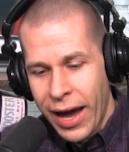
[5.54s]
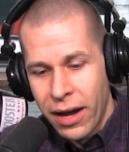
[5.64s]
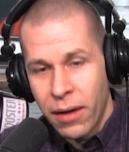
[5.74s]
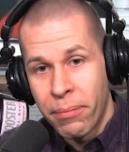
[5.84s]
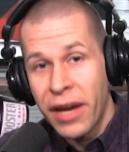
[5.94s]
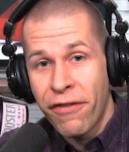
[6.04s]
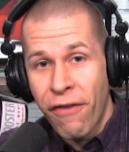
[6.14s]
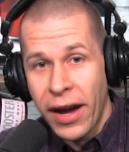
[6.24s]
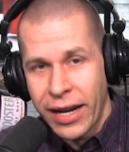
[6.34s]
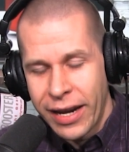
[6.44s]
and a big
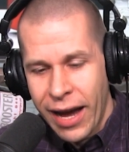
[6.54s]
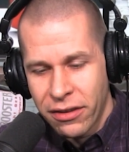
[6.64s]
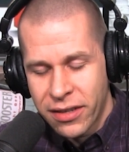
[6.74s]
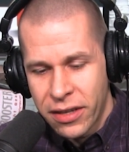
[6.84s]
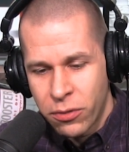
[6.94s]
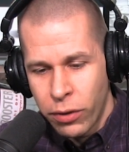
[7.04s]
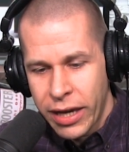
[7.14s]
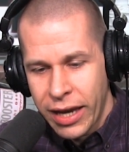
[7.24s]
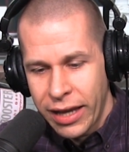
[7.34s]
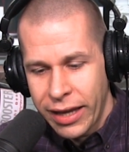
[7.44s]
fight announced this
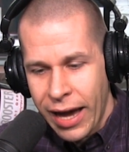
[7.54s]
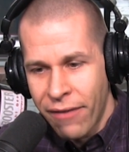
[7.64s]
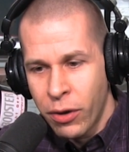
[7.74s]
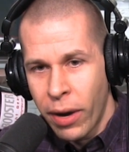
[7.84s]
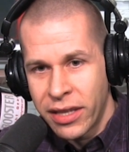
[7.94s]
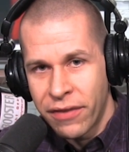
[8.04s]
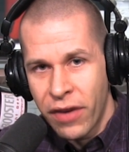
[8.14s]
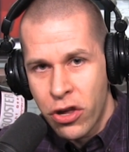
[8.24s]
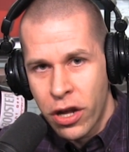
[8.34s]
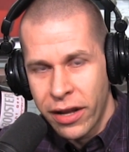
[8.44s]
week in the heavyweight
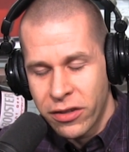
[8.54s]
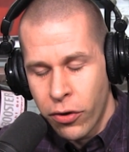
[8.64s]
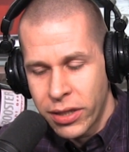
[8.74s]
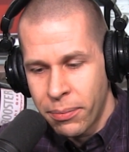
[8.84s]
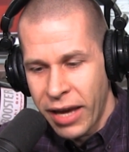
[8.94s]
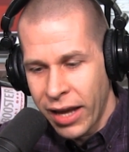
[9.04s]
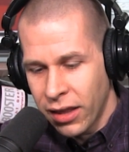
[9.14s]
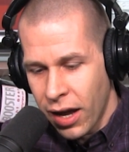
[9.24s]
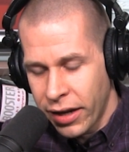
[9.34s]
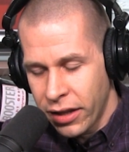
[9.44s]
division. It's going to be
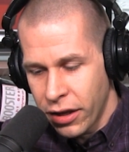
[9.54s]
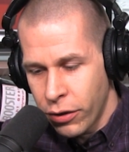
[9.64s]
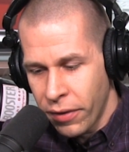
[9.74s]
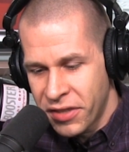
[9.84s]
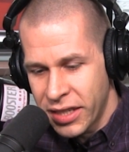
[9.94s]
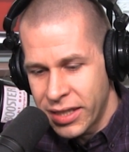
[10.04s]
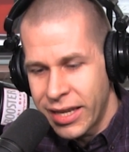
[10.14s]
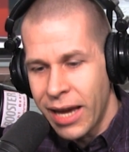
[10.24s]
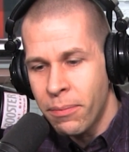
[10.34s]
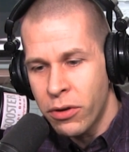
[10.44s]
headlining the UFC's
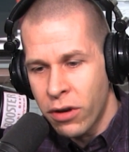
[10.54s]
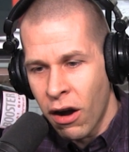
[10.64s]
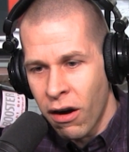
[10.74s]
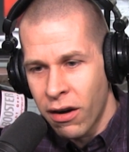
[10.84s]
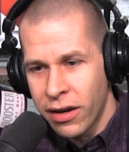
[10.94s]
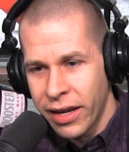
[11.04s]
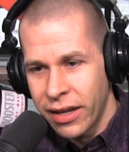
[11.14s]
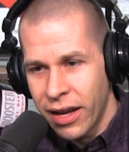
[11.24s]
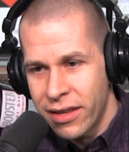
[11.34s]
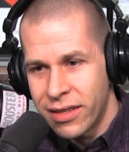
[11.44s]
debut card
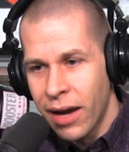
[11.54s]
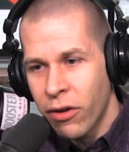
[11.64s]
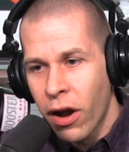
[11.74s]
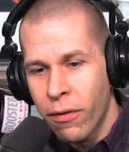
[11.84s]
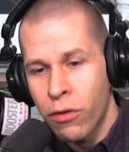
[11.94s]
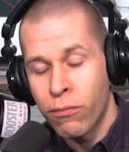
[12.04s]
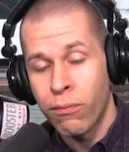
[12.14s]
in Zagreb.